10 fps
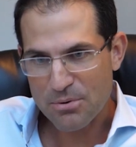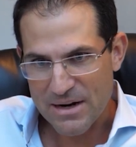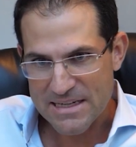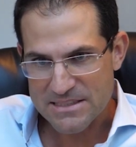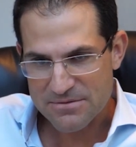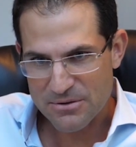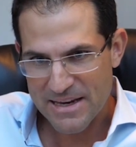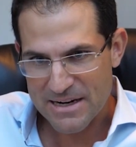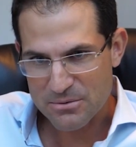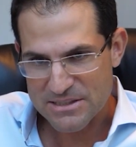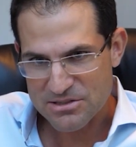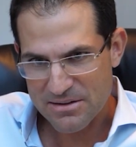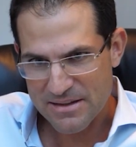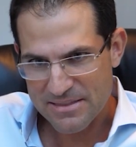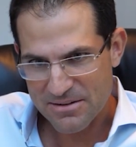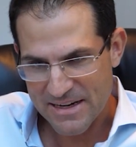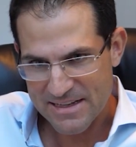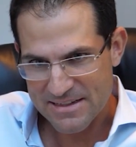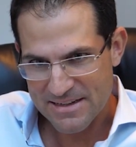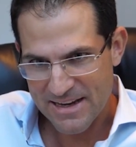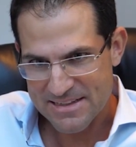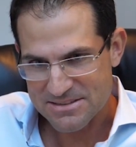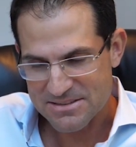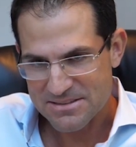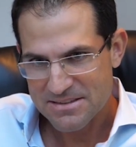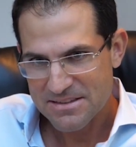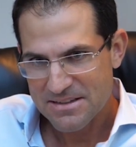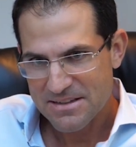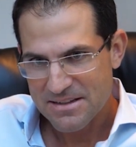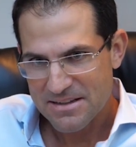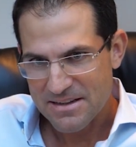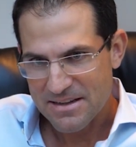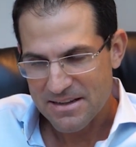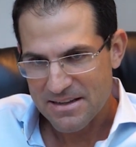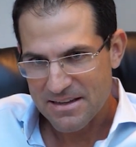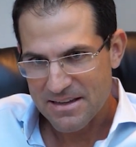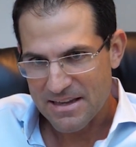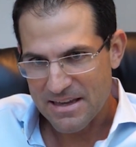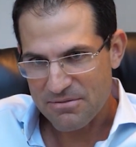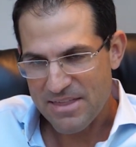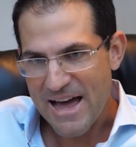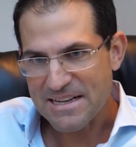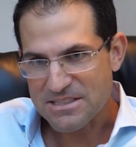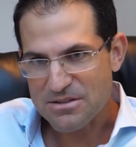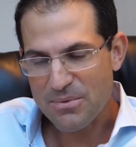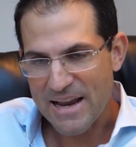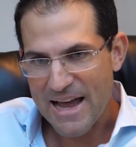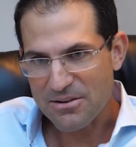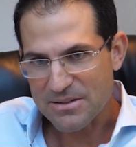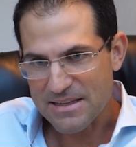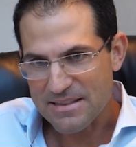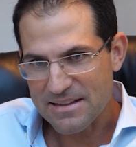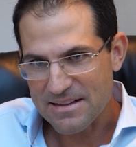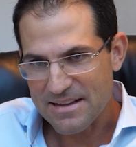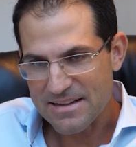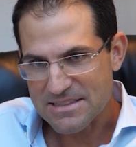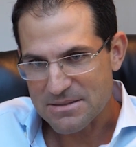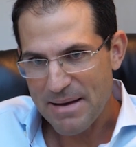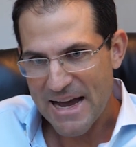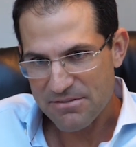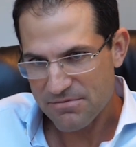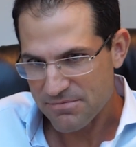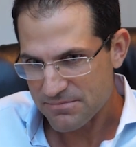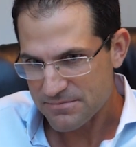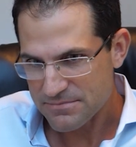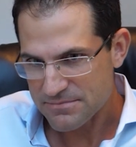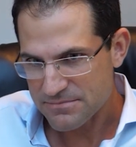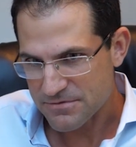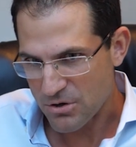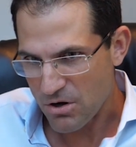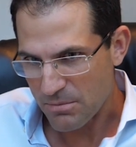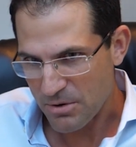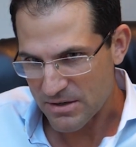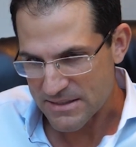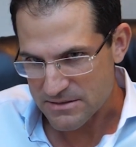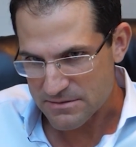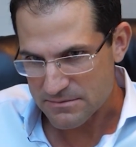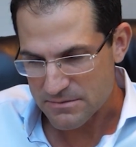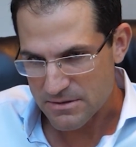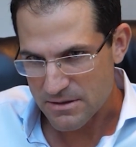price for the equity share that they're getting. And if that is the reality, then it's bad for all parties.